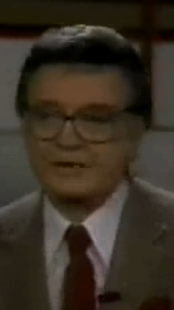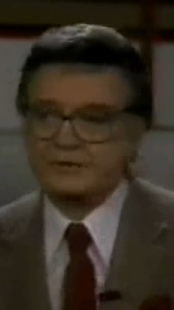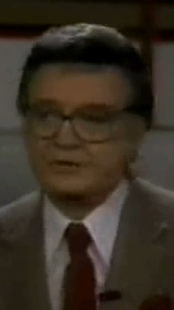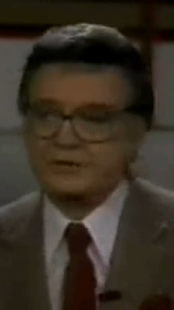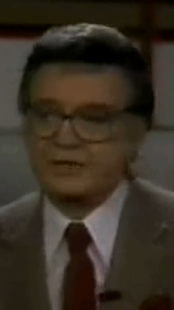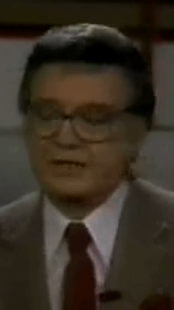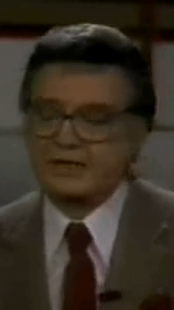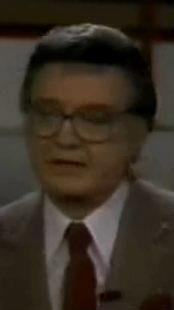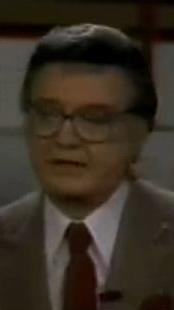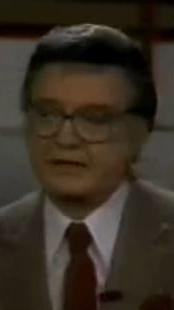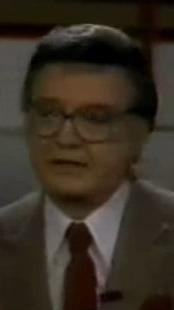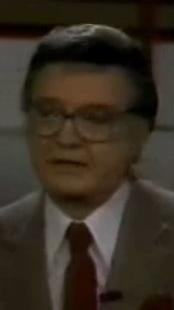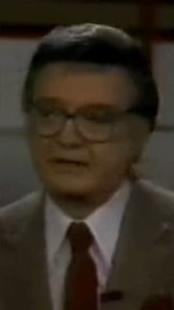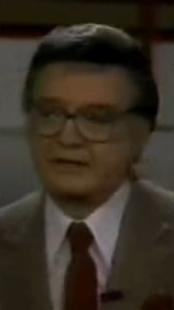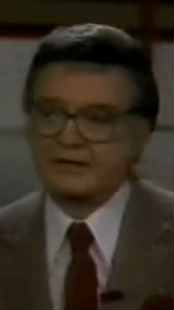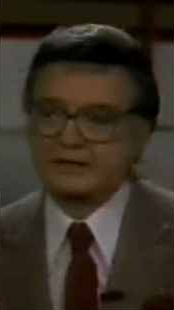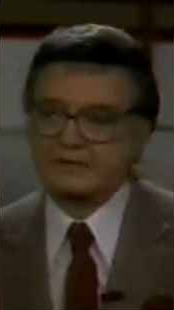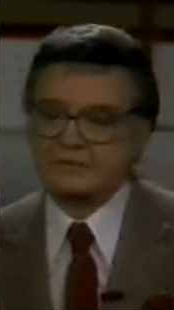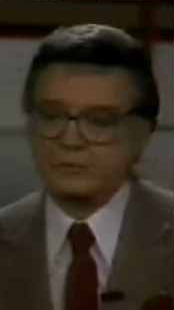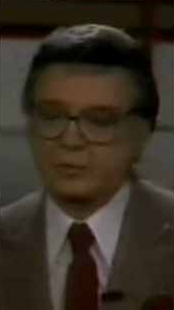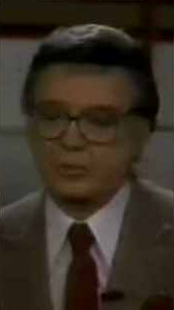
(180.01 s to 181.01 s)
She had that,
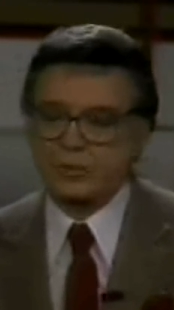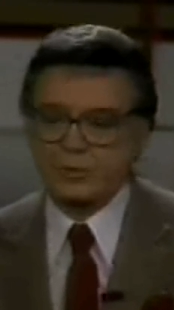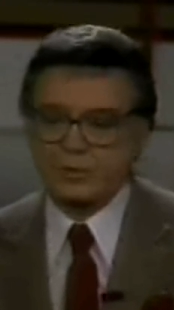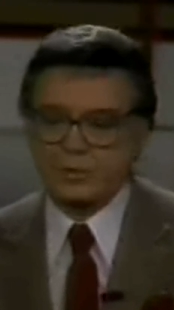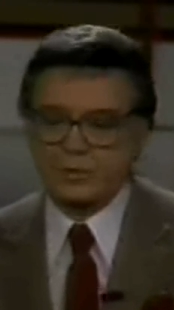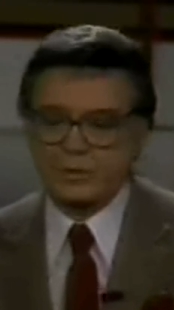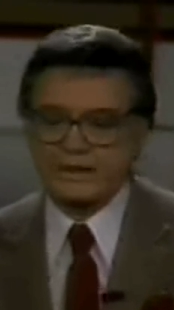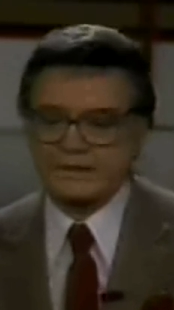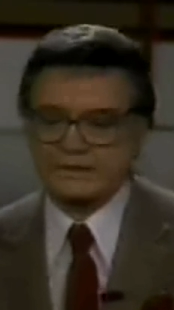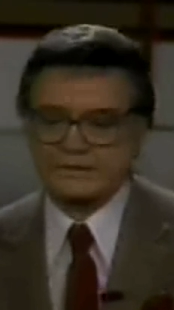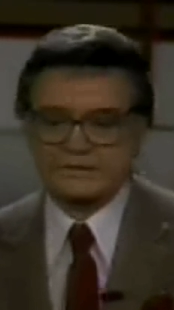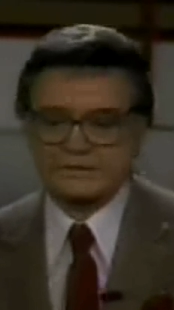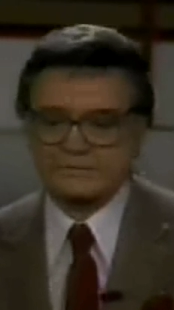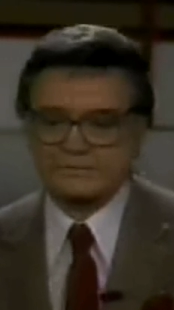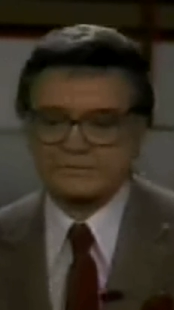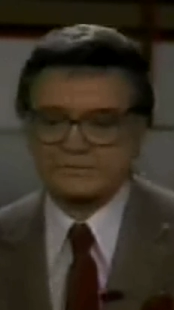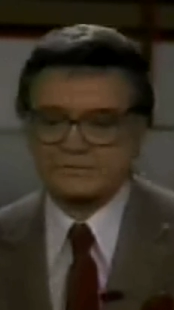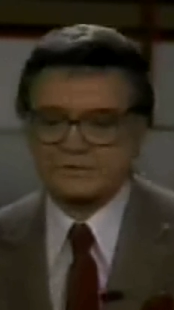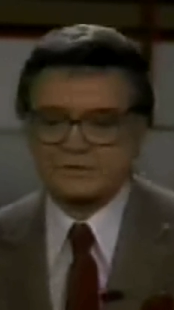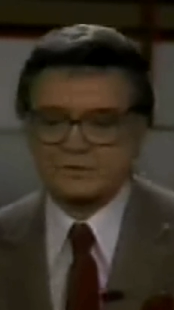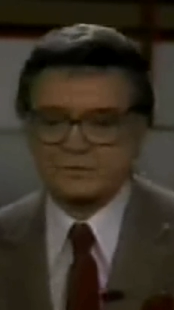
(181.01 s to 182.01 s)
that
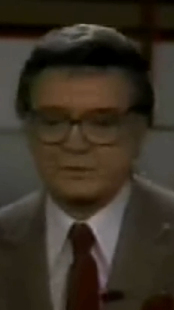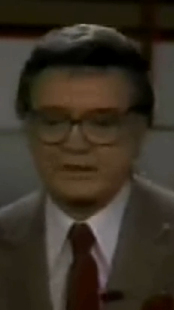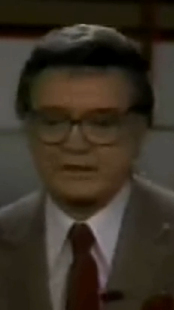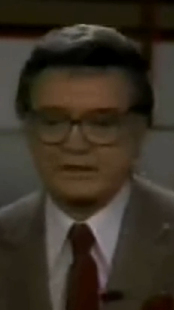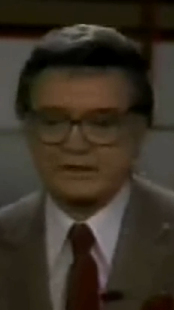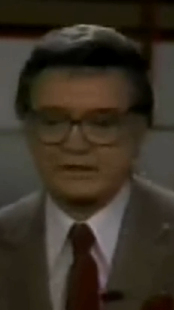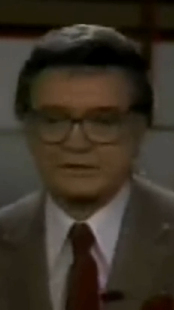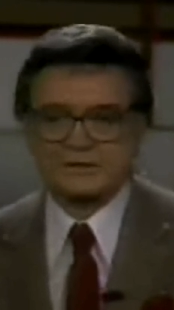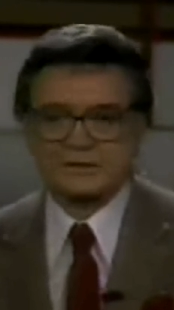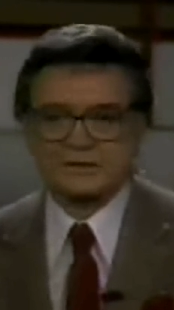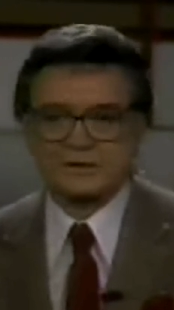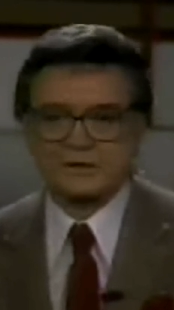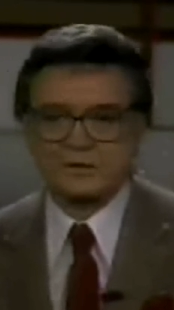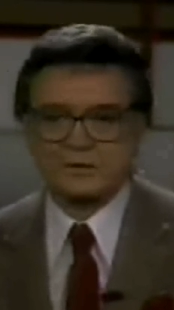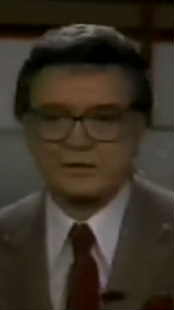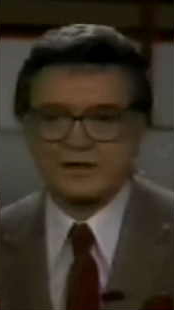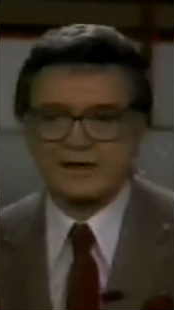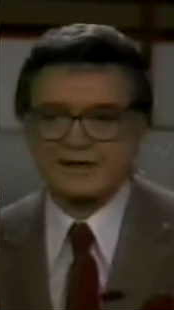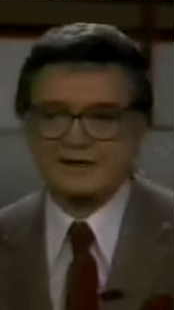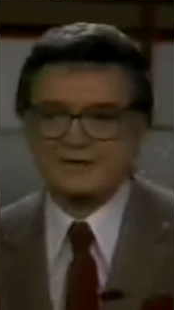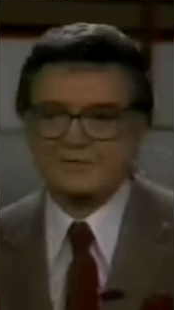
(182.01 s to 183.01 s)
winsome sweetness and
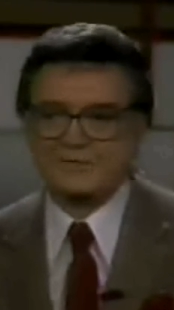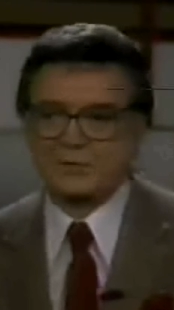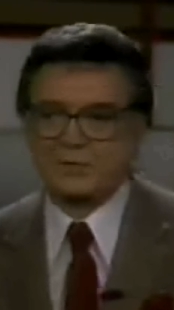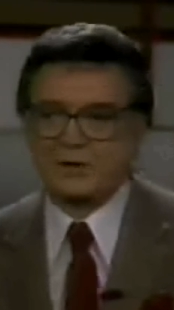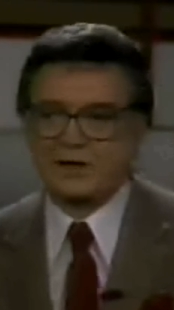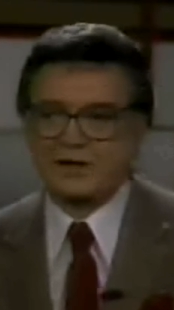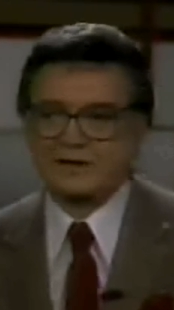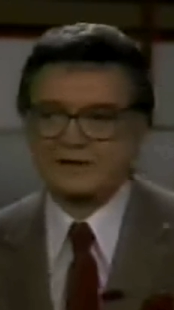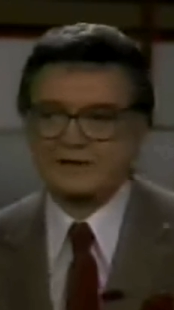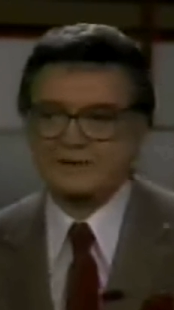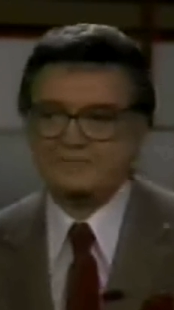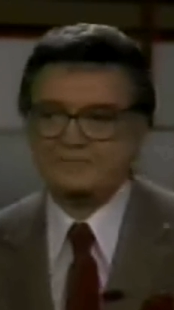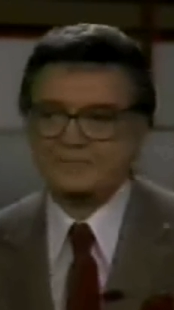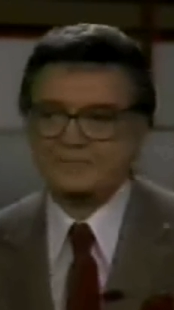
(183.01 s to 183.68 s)
naive quality.